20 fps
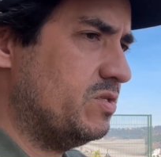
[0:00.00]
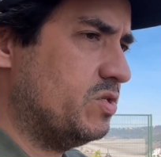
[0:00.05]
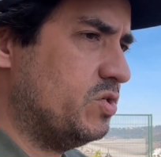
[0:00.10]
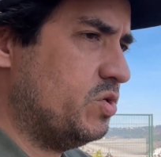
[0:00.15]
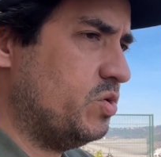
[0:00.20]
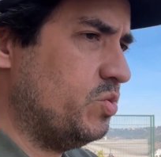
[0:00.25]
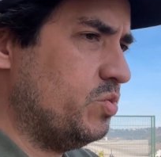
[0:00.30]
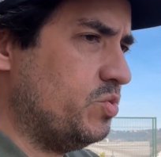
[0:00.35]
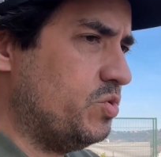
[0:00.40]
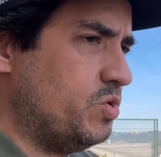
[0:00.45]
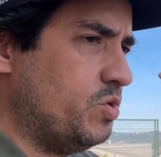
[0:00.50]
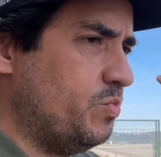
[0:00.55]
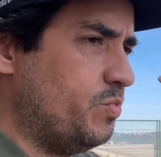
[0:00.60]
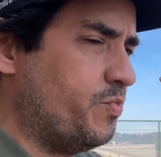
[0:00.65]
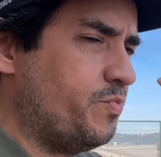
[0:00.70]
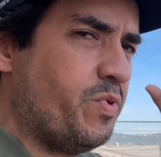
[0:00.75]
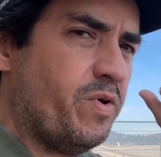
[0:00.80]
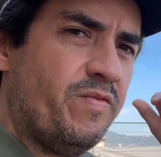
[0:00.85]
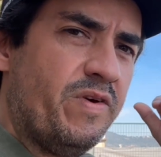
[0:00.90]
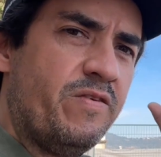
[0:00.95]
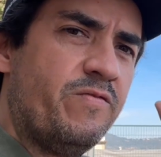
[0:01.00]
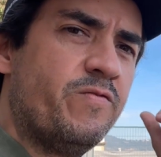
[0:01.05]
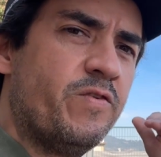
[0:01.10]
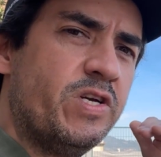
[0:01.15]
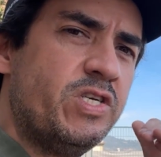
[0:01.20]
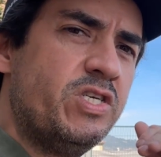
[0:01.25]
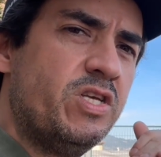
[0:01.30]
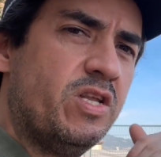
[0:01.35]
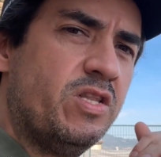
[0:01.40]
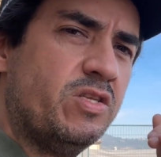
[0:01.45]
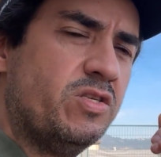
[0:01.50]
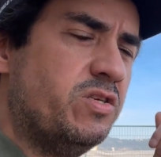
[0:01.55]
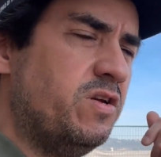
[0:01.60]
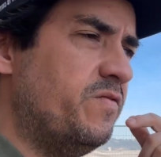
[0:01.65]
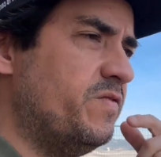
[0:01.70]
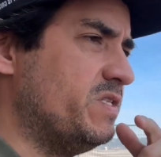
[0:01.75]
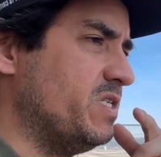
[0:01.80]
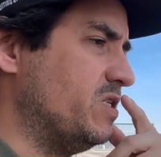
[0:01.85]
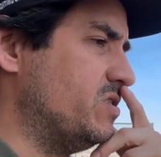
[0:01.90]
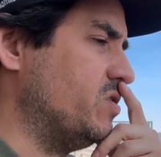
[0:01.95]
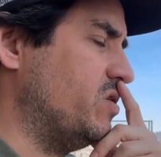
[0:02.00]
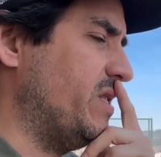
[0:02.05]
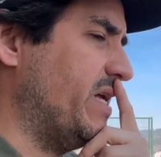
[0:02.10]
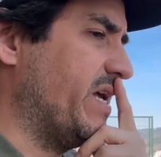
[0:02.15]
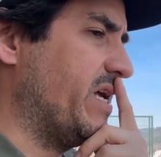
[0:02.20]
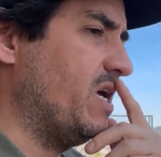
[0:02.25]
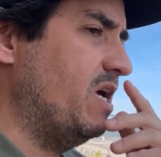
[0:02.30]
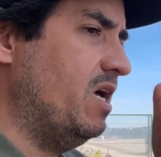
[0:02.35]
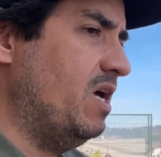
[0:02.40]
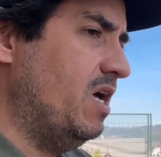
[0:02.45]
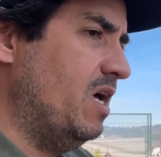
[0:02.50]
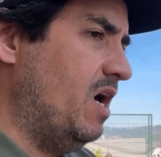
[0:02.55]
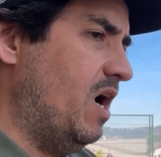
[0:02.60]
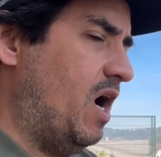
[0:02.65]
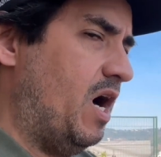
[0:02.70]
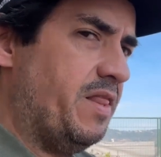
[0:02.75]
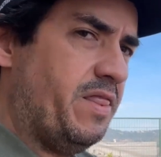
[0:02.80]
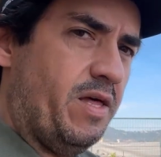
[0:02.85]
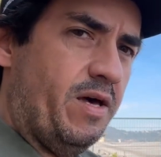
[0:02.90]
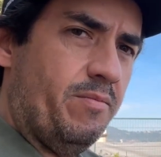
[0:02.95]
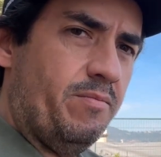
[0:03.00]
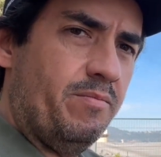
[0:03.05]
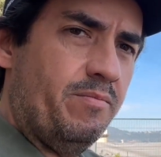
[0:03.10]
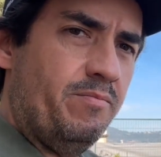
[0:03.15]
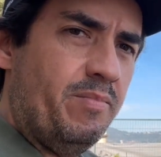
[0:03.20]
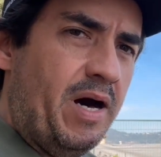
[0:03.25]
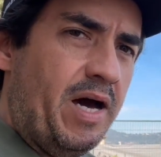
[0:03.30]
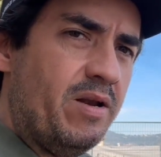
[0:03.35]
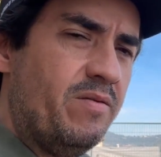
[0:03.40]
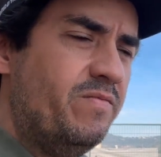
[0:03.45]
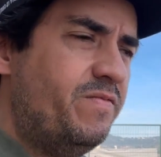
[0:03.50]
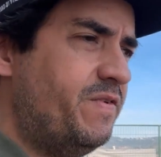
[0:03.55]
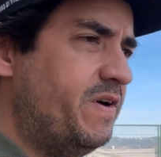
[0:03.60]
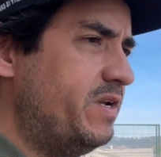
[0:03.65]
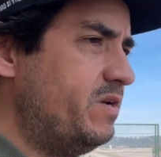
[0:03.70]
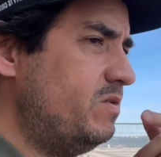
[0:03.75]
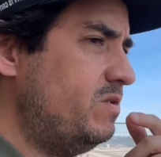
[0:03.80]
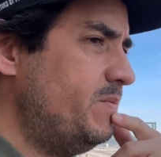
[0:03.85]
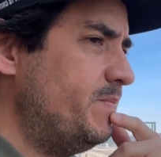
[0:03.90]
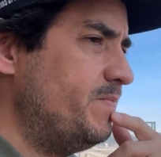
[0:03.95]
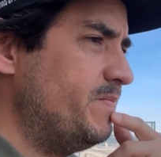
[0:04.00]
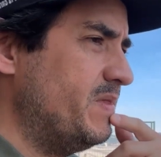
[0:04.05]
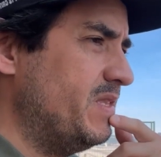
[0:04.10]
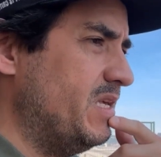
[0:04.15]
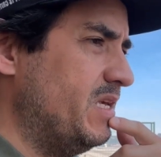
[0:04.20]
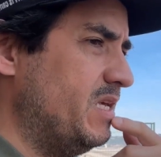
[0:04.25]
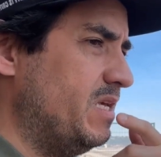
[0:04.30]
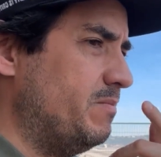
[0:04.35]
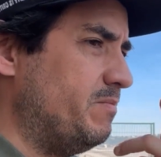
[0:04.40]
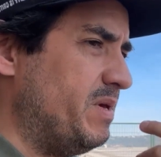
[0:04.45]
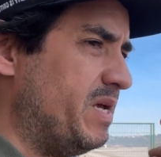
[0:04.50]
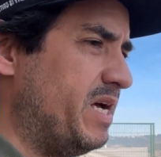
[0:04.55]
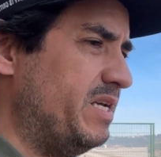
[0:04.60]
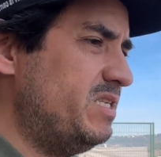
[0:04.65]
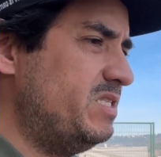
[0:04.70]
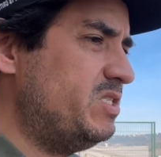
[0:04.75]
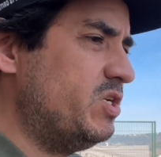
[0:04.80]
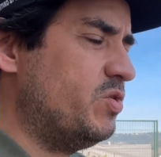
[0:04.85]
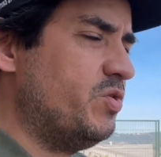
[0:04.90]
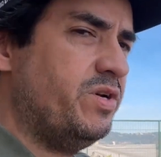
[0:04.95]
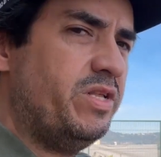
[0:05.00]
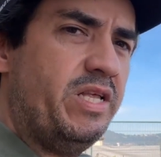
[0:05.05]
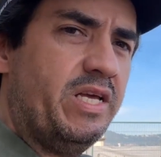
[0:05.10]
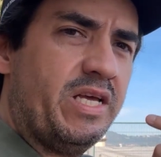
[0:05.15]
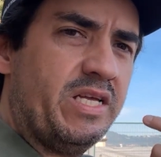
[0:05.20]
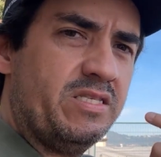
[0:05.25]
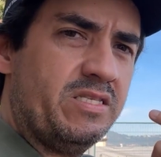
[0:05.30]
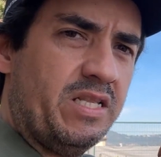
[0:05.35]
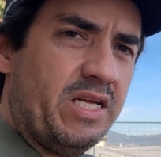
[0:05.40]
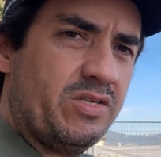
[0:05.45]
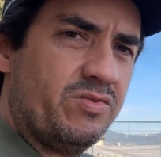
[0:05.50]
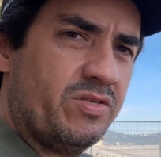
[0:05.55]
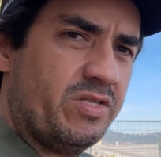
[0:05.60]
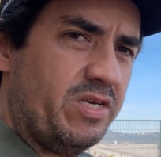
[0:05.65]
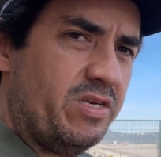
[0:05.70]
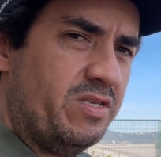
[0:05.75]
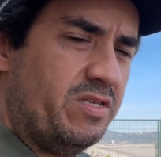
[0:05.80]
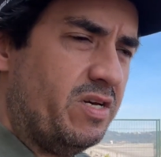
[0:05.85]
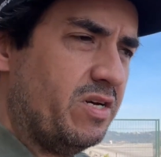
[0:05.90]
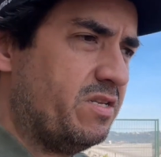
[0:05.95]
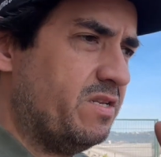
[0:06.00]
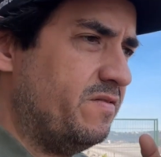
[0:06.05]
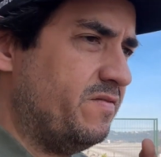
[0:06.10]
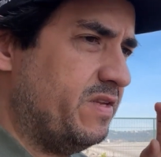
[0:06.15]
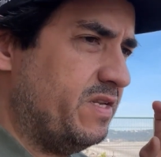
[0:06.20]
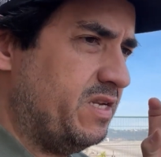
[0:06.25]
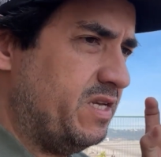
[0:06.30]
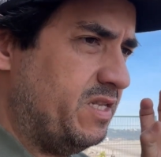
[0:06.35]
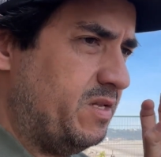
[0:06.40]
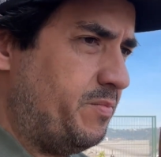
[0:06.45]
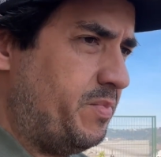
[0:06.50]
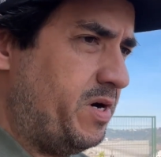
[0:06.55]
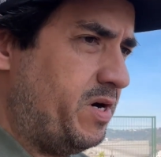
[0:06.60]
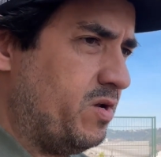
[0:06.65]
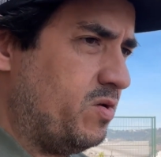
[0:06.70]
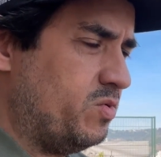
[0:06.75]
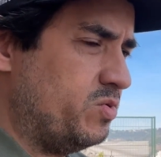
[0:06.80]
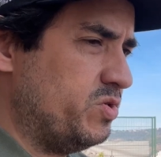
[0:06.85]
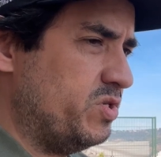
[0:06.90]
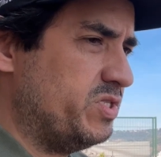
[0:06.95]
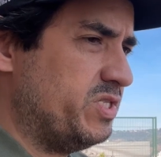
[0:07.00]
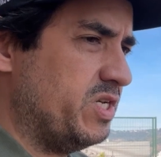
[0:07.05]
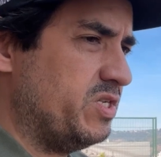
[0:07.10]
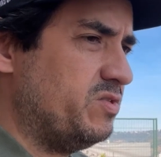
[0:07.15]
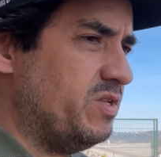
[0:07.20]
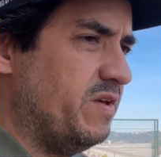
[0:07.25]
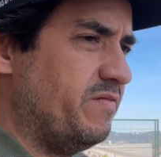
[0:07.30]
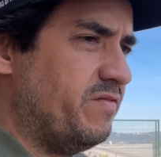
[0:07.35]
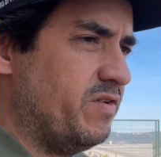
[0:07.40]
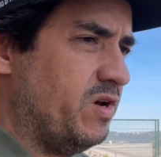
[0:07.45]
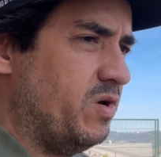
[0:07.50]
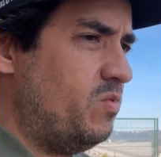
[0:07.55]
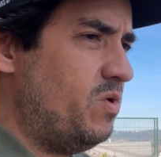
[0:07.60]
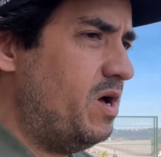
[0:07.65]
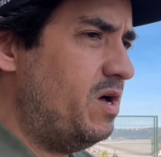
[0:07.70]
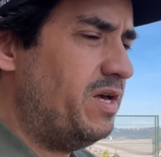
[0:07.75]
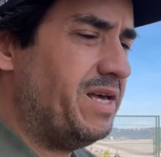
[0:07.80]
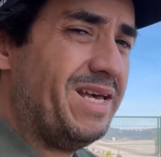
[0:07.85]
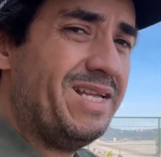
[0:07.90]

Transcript: to prevent friction on the surfaces. So like on the bottom funnel, because it's acrylic, it's electrically conductive and the particles will stick to that very well.